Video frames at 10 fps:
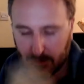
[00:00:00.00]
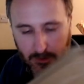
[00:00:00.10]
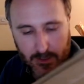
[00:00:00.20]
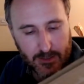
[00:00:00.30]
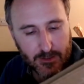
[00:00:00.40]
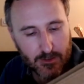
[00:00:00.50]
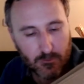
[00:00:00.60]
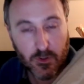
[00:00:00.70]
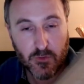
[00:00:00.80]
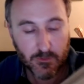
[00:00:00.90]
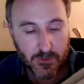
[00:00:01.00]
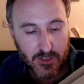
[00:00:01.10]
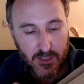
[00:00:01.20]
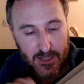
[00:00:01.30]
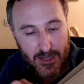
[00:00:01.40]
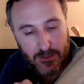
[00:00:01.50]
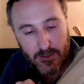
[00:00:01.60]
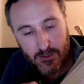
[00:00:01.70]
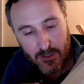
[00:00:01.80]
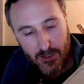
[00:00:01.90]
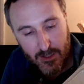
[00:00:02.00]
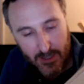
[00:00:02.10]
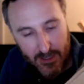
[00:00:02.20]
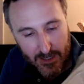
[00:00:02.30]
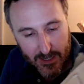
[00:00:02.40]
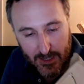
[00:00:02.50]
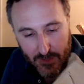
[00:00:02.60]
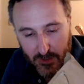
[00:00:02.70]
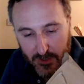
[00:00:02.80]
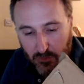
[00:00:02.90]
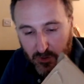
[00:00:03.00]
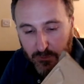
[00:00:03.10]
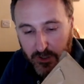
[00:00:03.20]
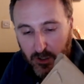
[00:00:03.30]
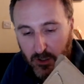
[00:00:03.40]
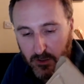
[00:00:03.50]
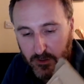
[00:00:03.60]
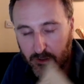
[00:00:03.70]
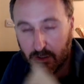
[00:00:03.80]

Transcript: this was from CEX, and this was because,